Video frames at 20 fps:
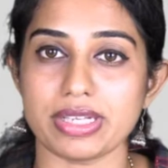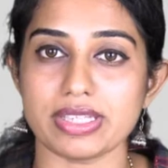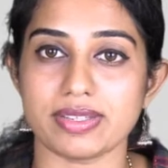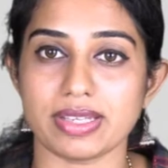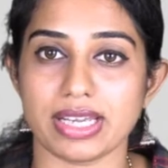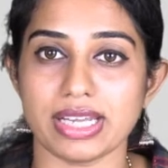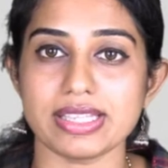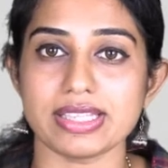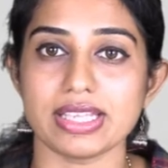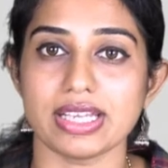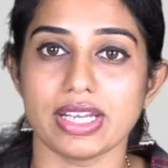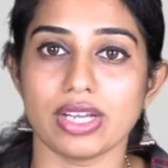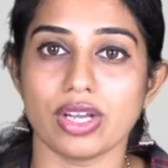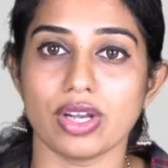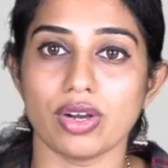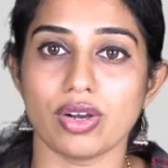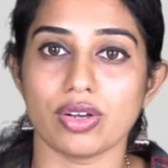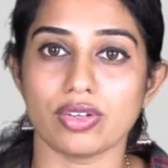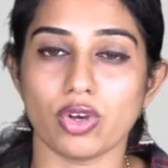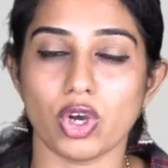size,
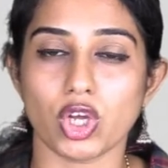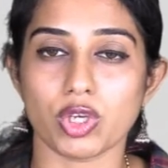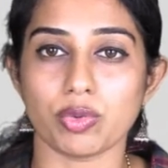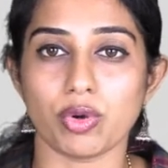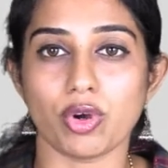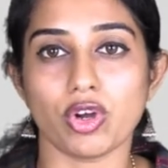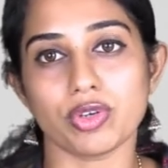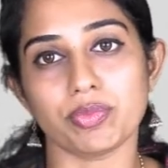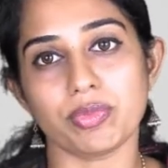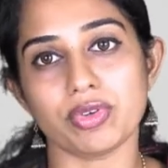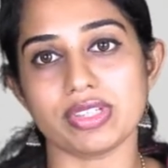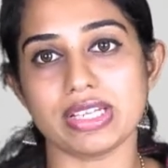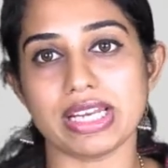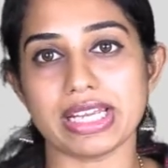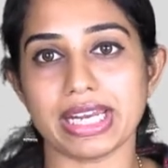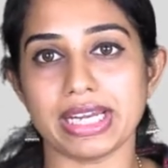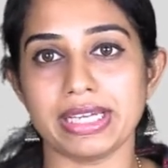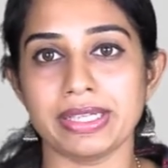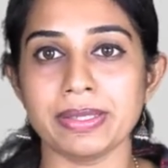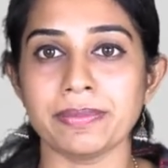or almost
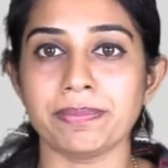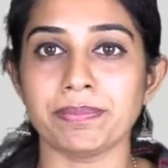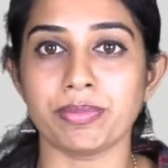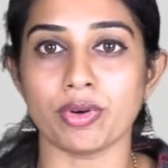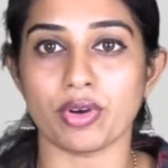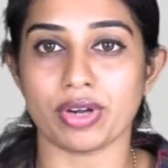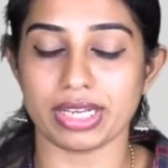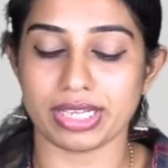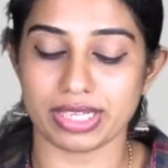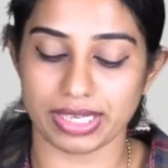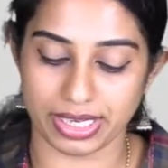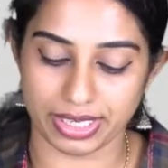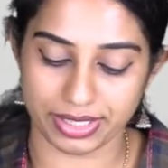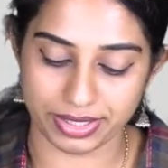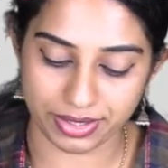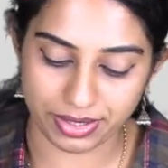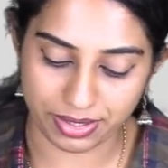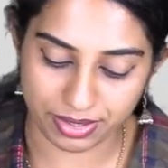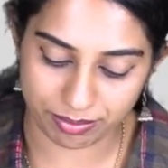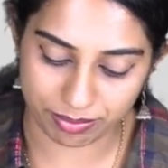like a dip or a
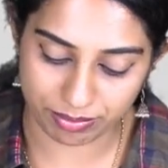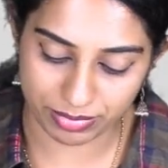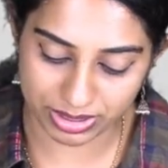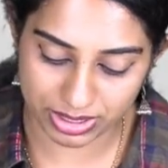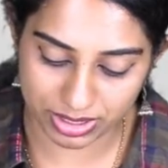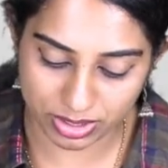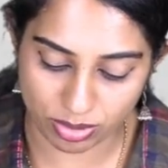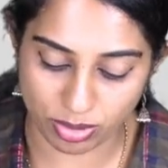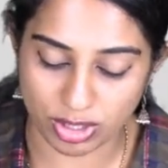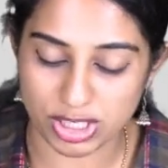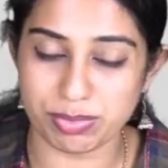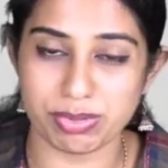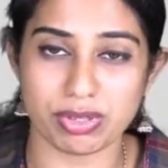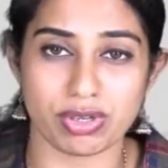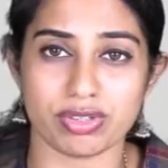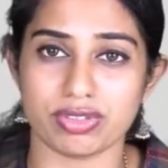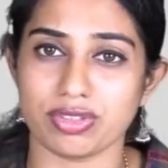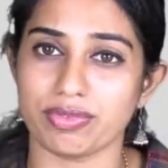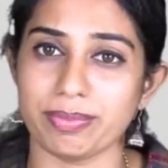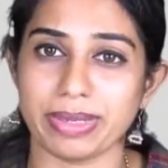crater, which is caused
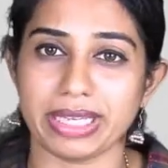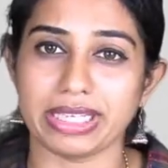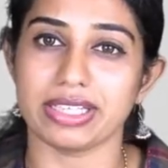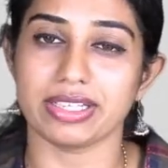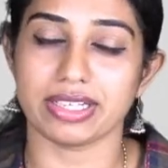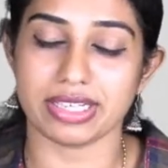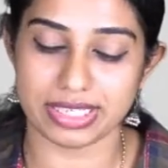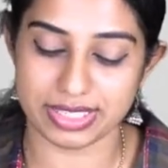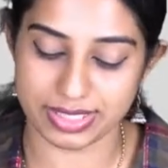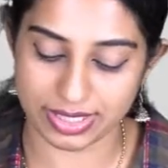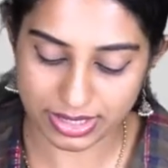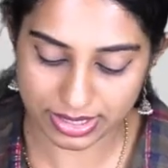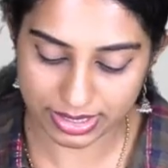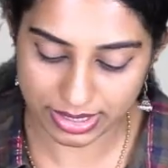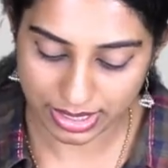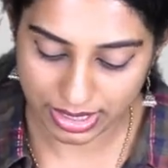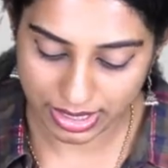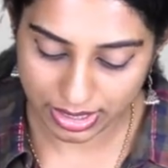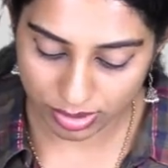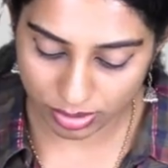because of many reasons.
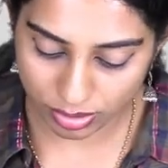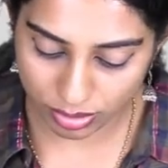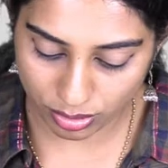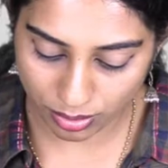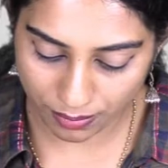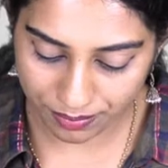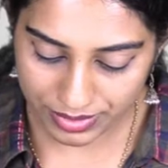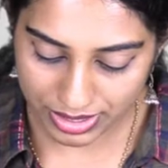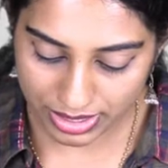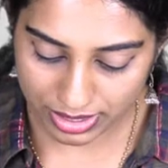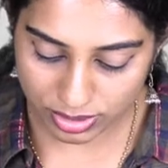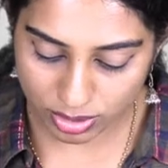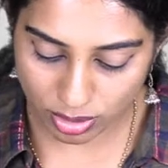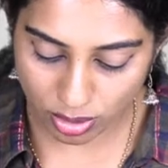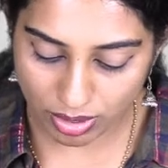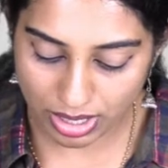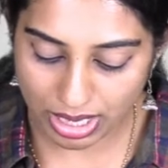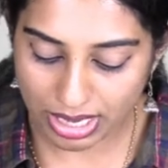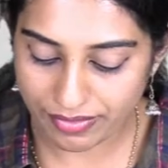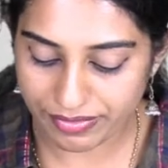So
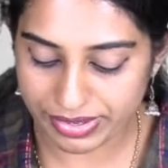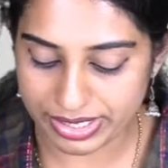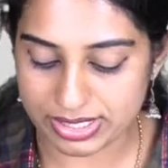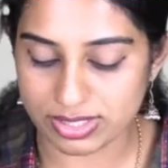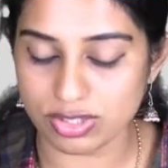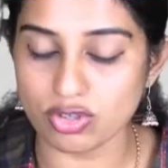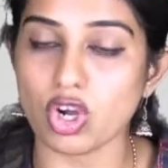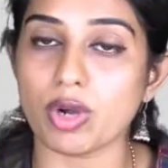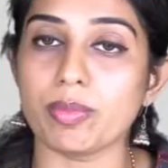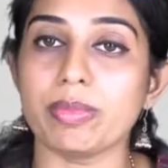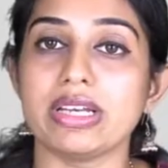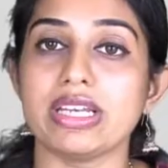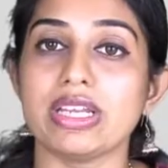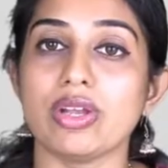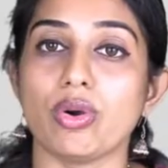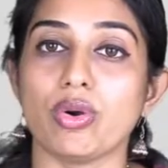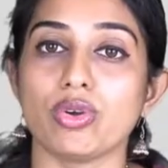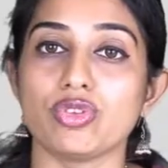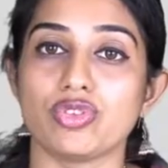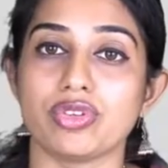solar winds normally
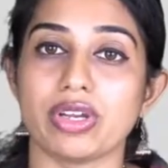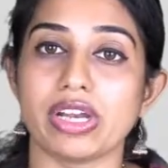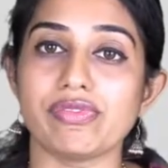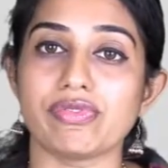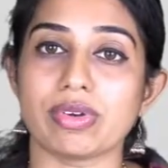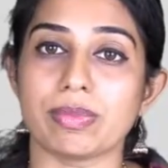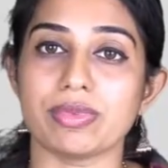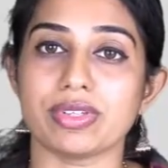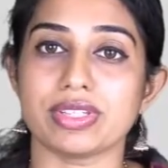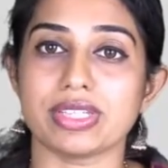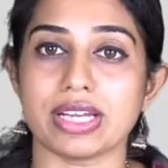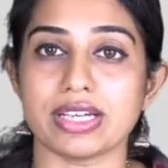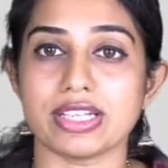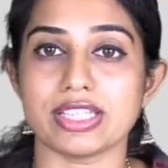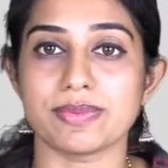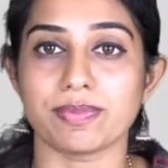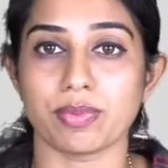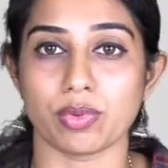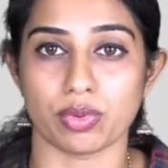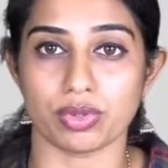originate from
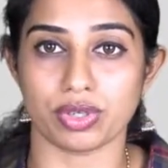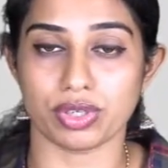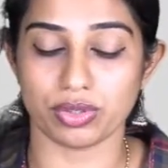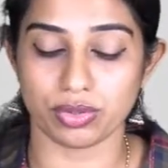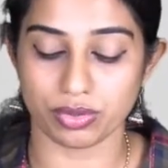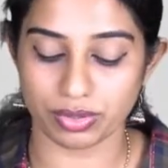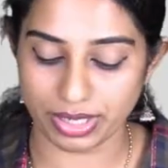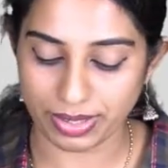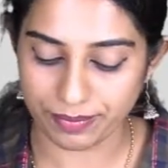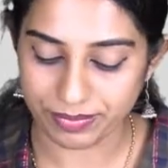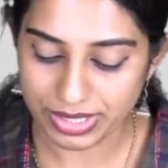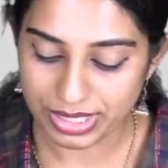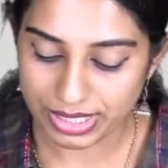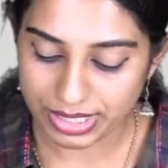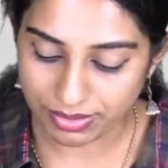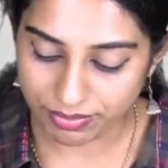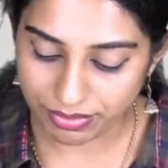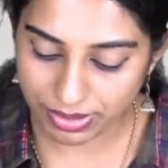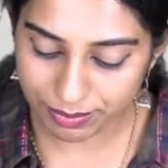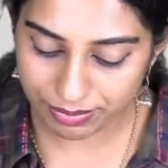sunspot. Okay,
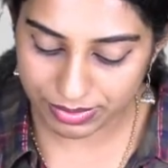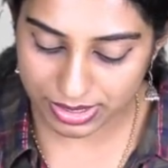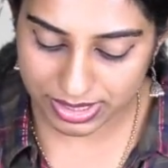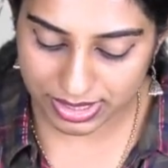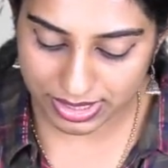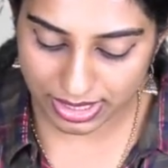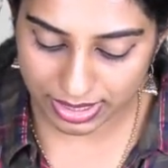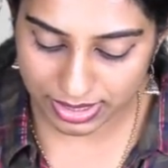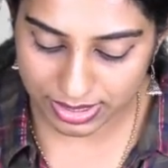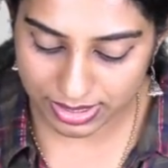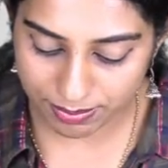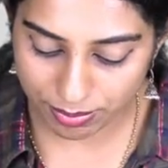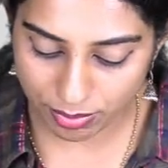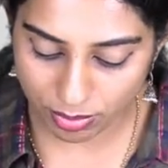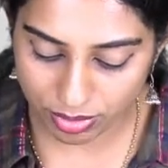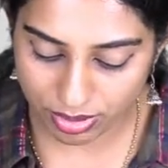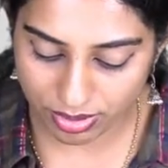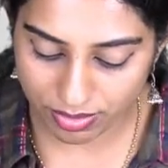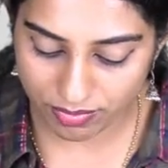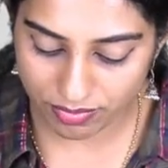from this
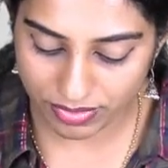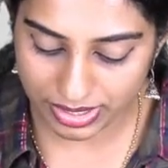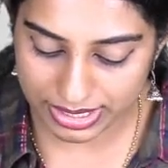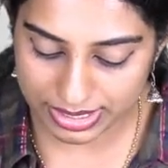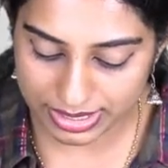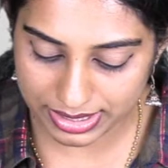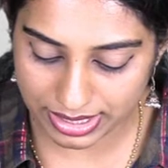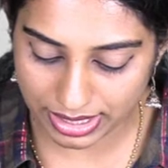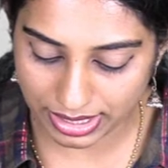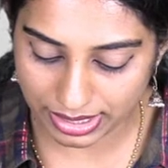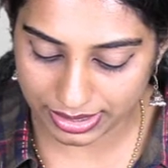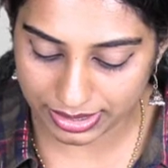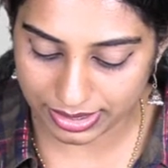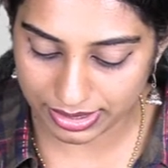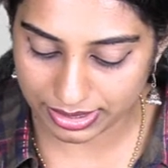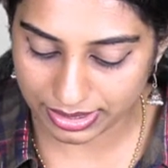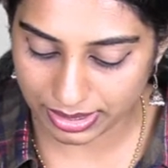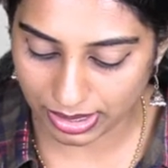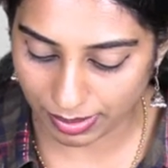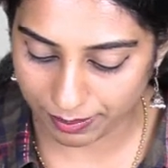sunspot wind
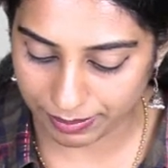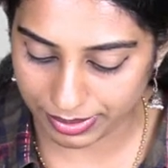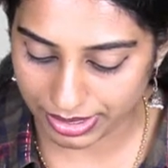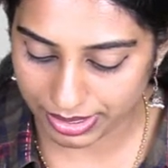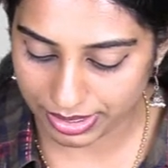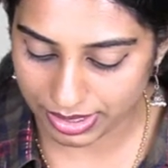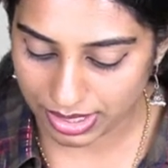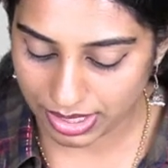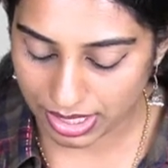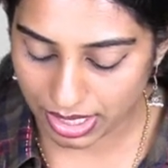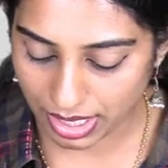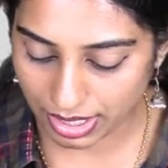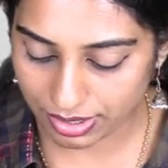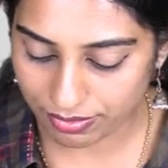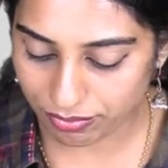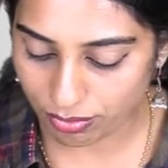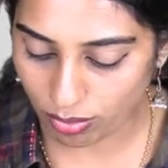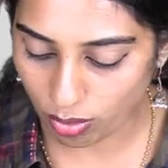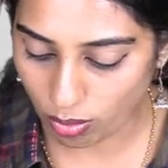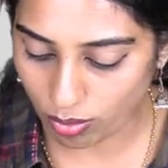started coming and
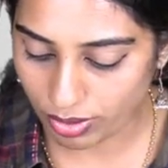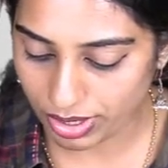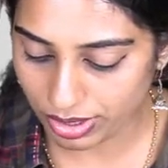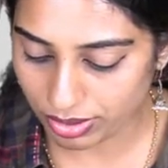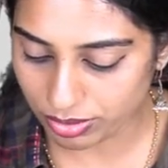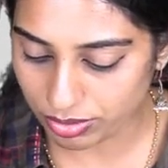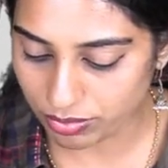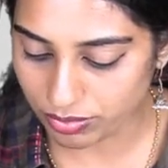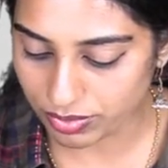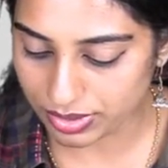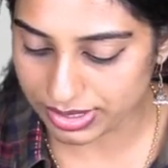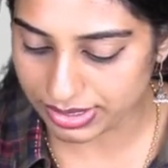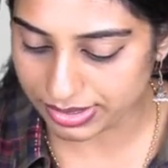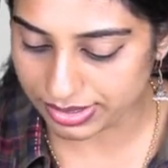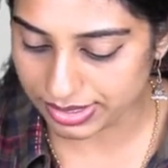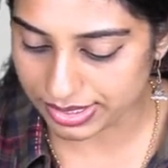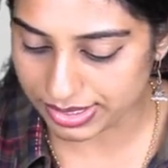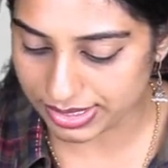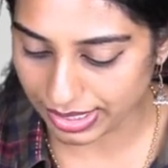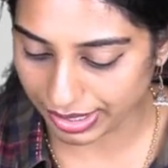flowing towards
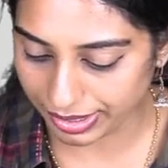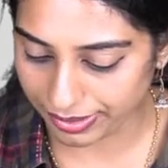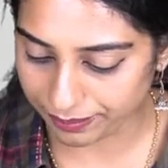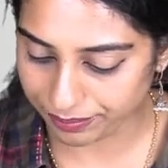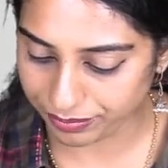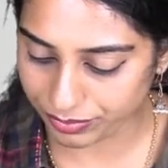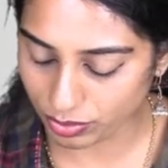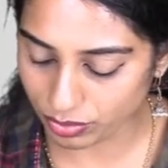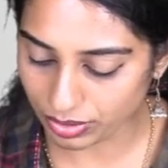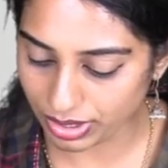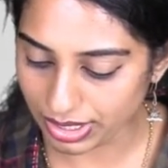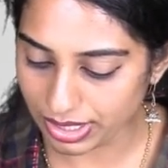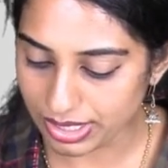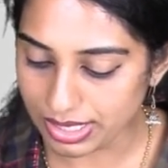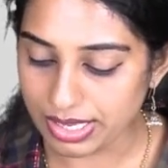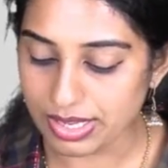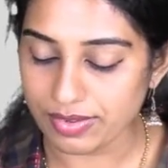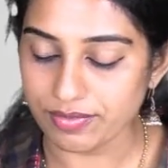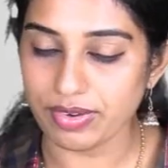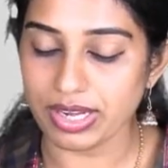this side. Okay,
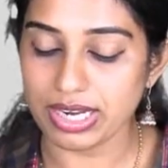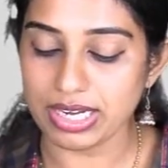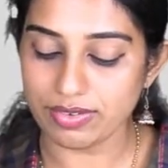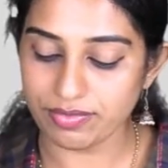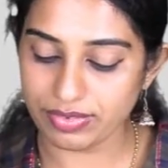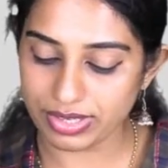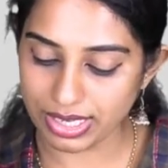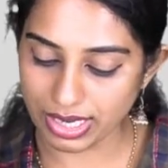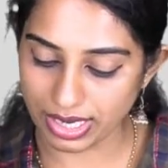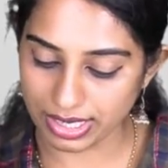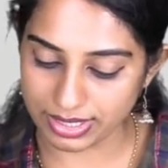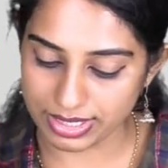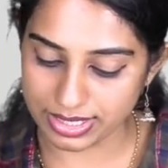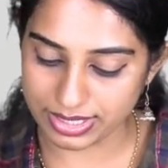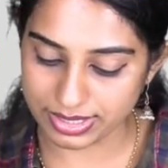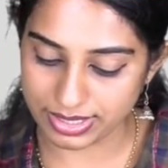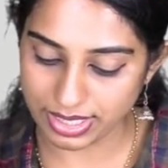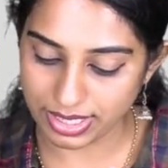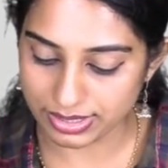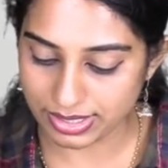while we
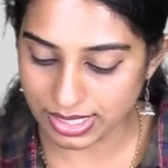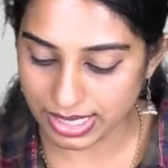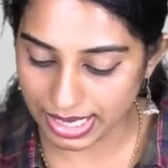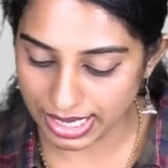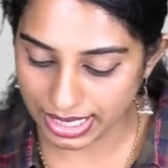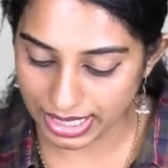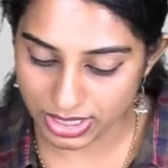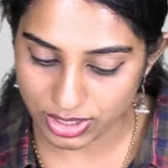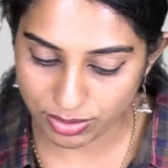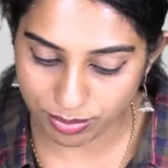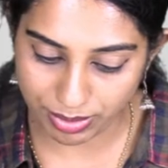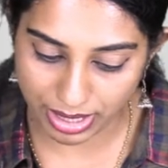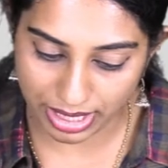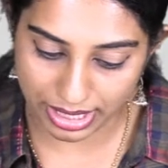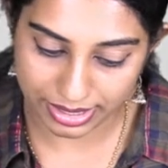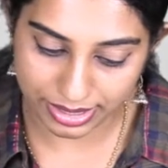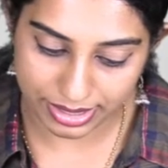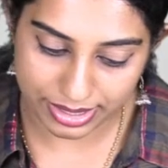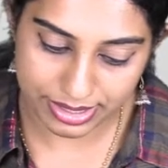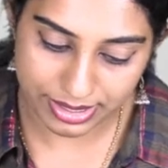understand the 8
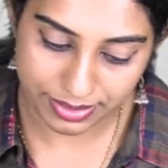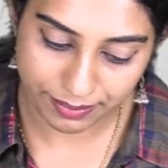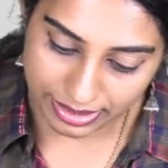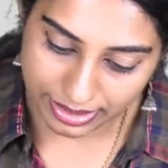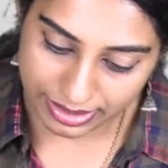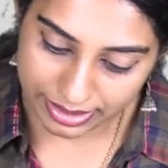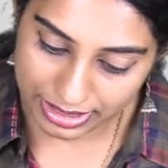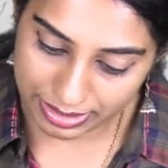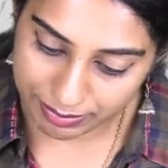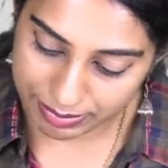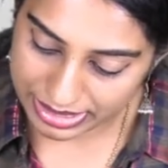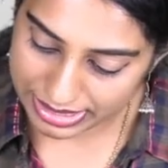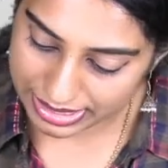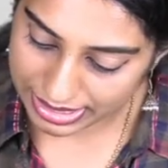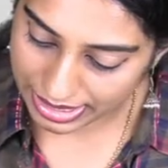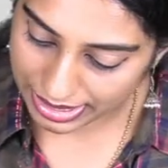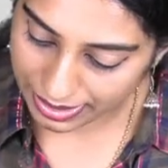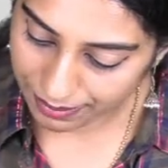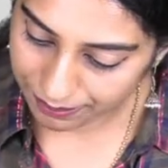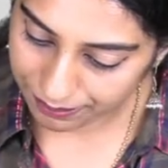planets, let me
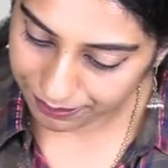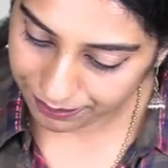say